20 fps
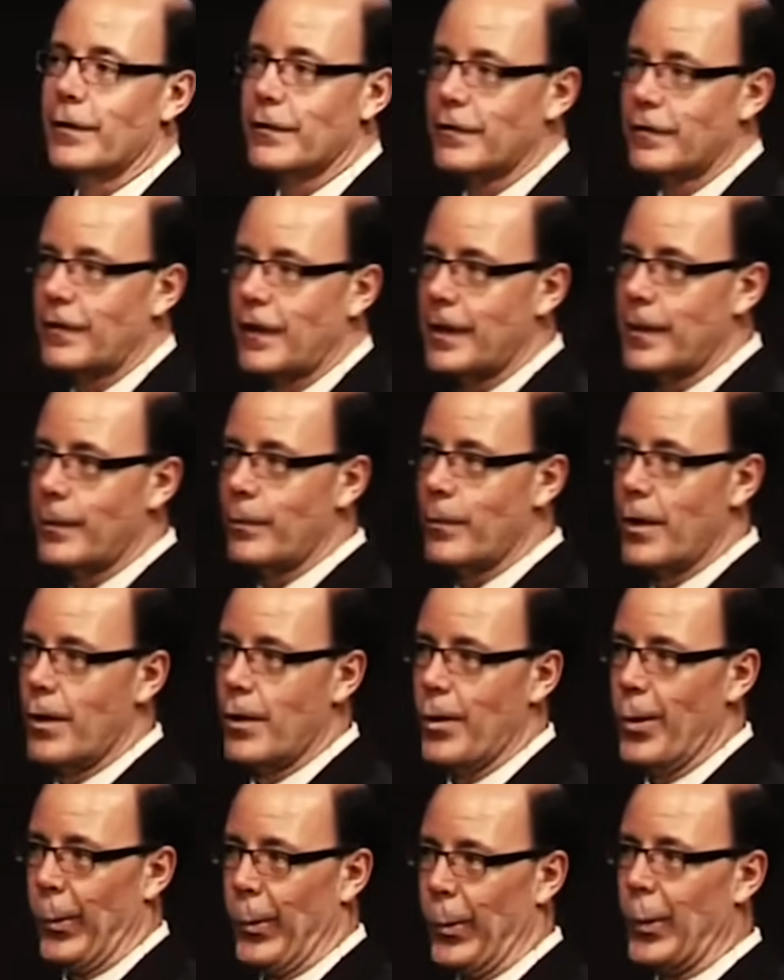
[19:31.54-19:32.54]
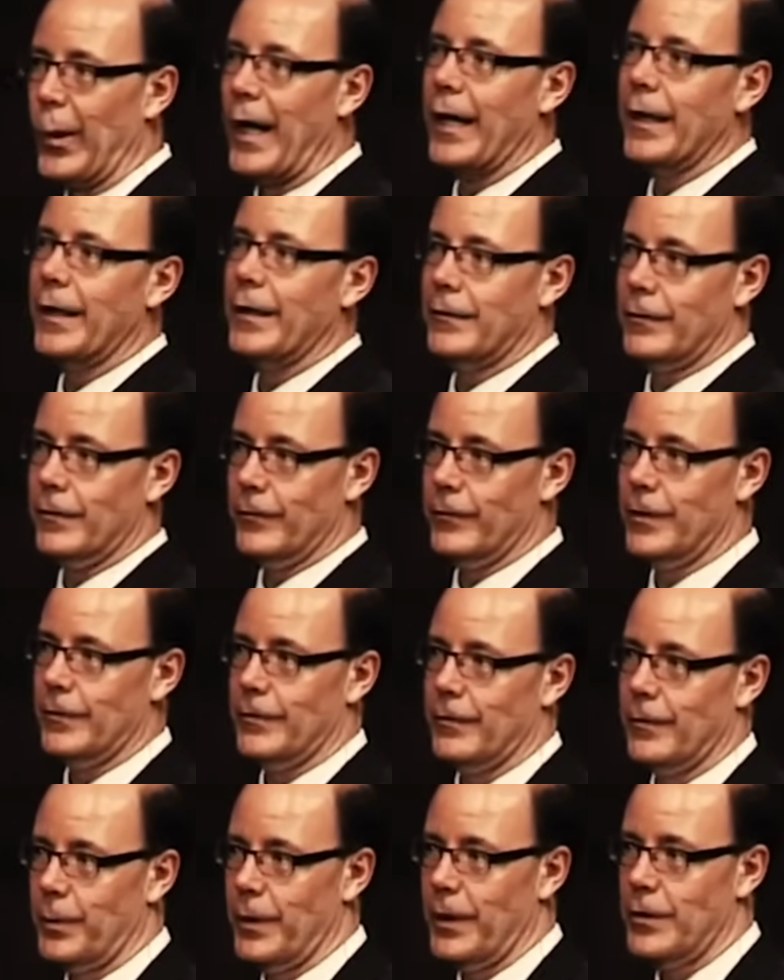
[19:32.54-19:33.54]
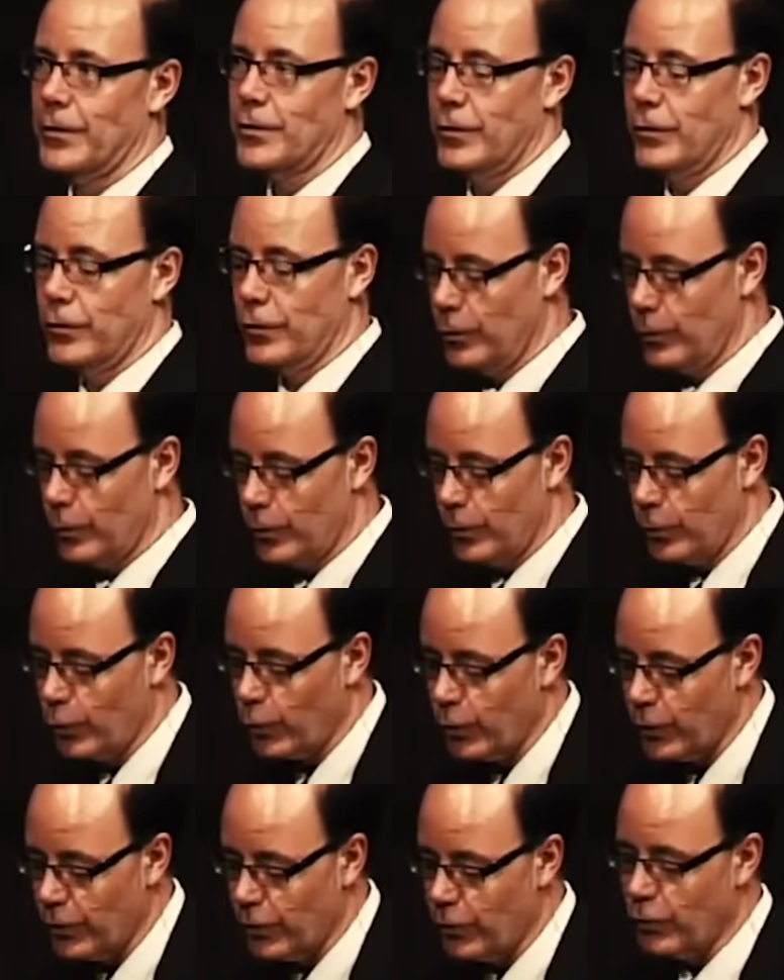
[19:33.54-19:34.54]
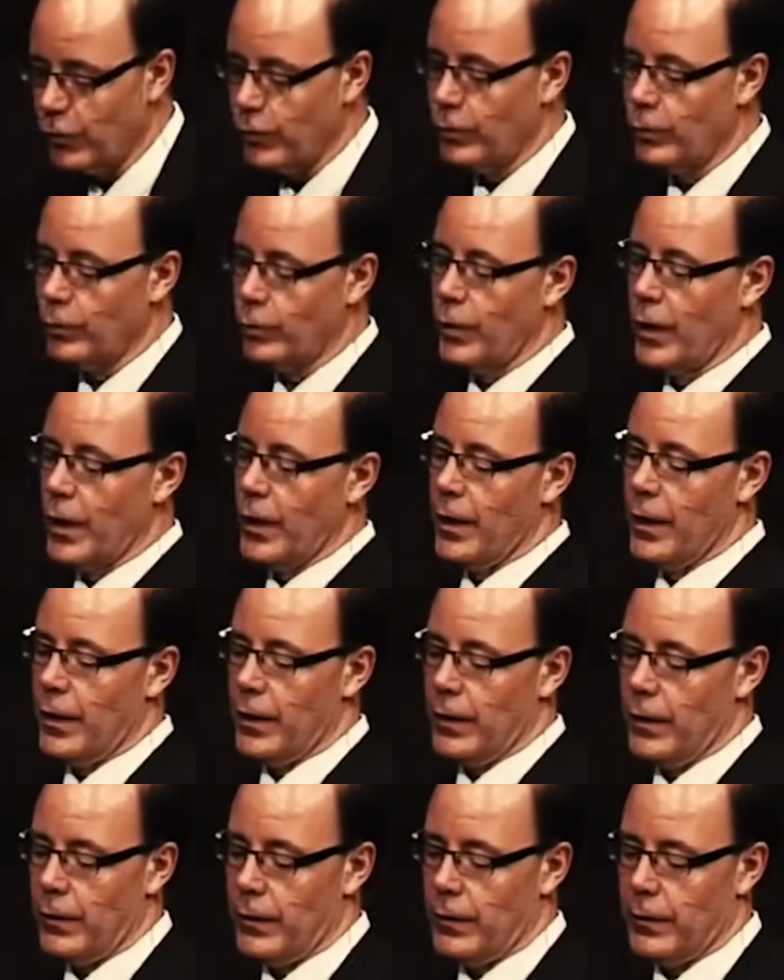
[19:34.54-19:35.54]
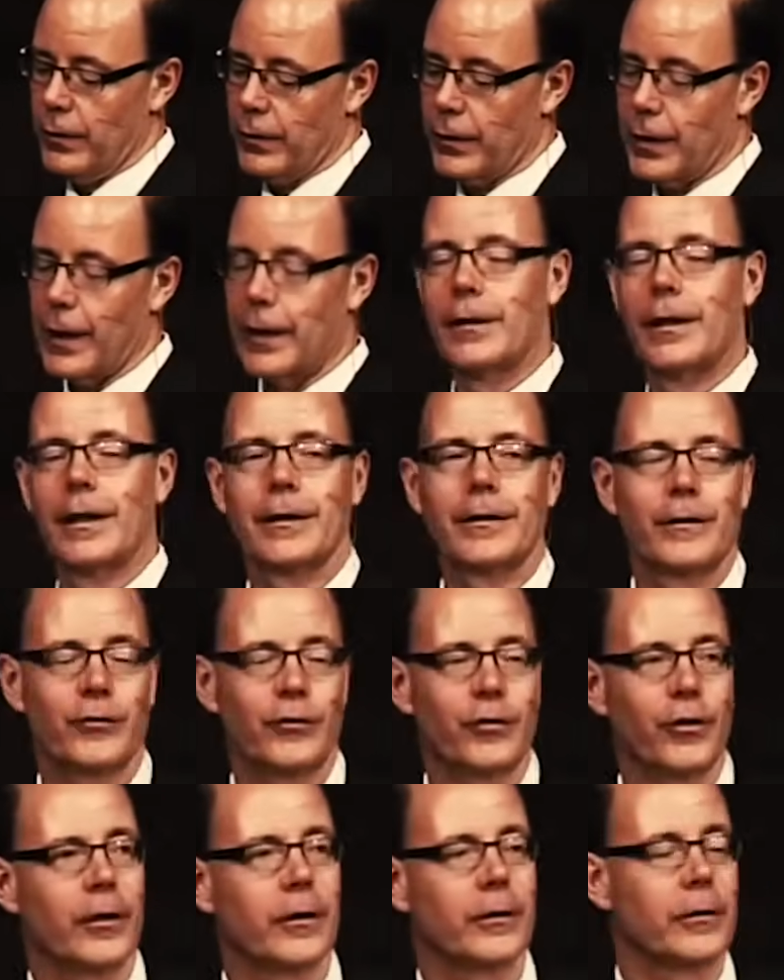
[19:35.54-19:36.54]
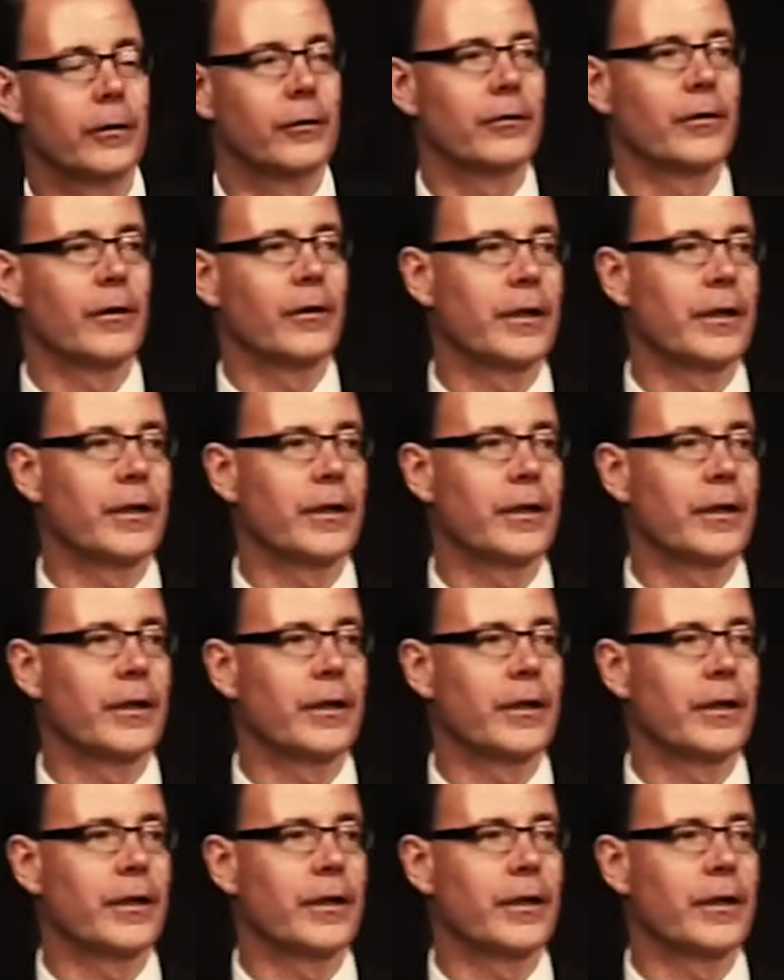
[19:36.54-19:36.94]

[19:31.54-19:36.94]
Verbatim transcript: the same riot of dissipation. You, you wouldn't do, kind of like the song goes, the